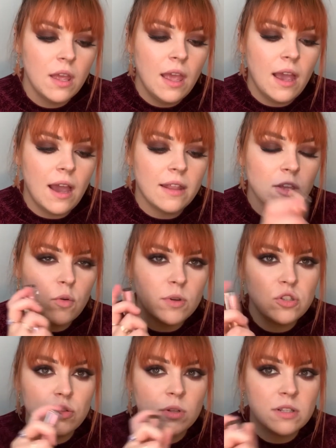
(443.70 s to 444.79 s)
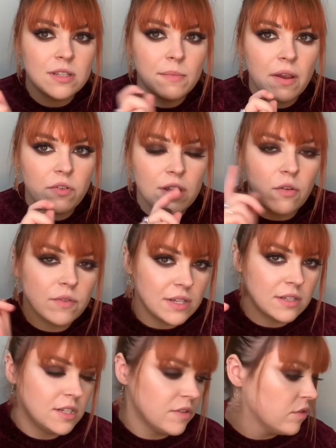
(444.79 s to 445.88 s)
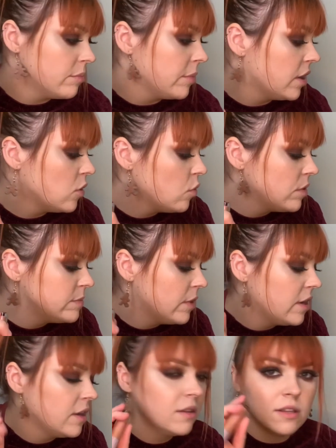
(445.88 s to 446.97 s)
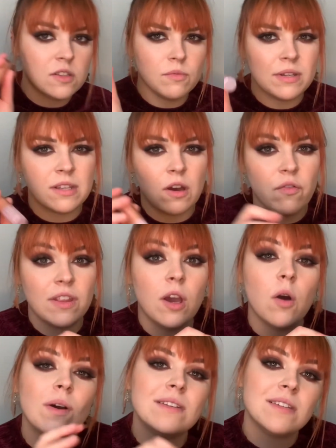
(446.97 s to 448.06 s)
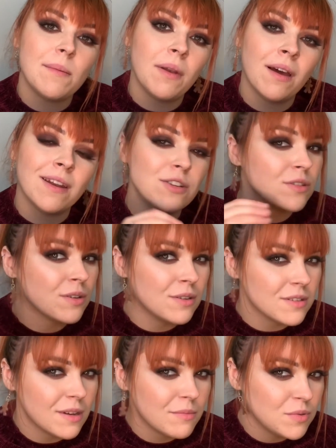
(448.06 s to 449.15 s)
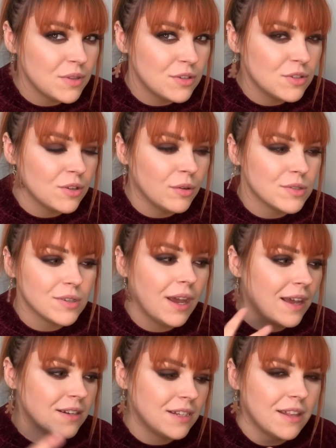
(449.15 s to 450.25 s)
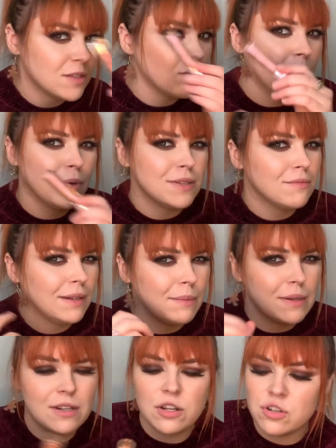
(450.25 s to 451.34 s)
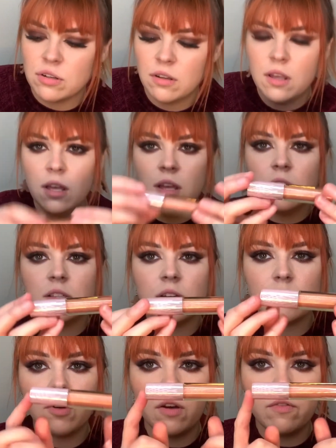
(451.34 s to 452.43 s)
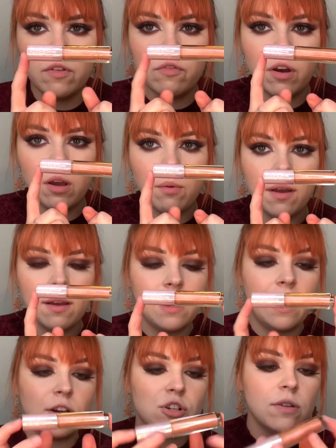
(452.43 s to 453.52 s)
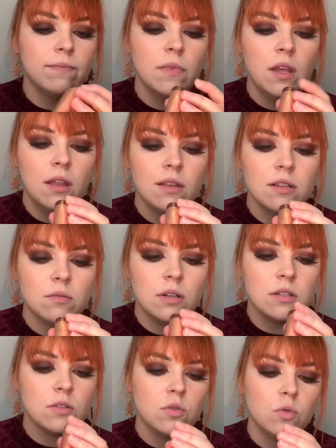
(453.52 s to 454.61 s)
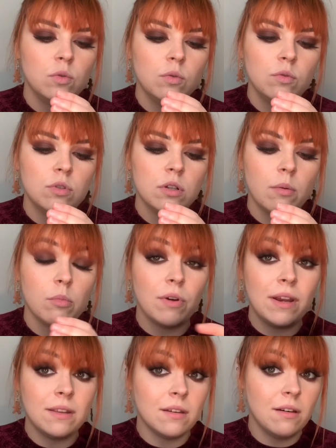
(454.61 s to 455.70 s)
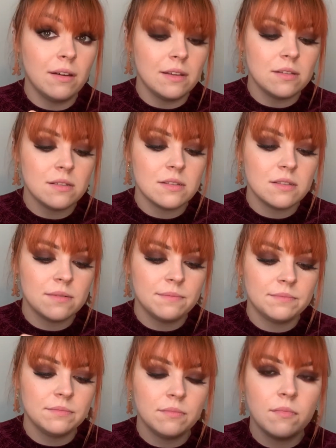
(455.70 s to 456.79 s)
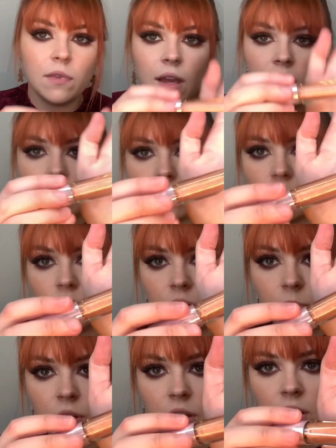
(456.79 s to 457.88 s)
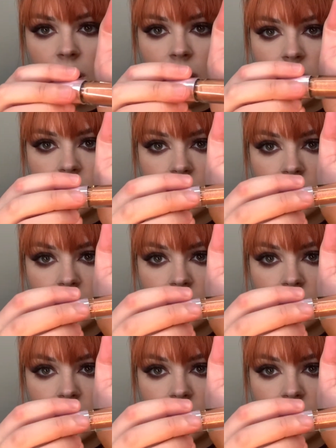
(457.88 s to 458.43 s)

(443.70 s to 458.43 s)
And they always do one similar every year. Obviously it's different, but I always buy this for myself. And they are quite similar, and I just couldn't decide between the two, so I had to get this one because it's limited edition. So it's part of the Firework collection. This one is called Break the Ice, and it's really pretty. It is a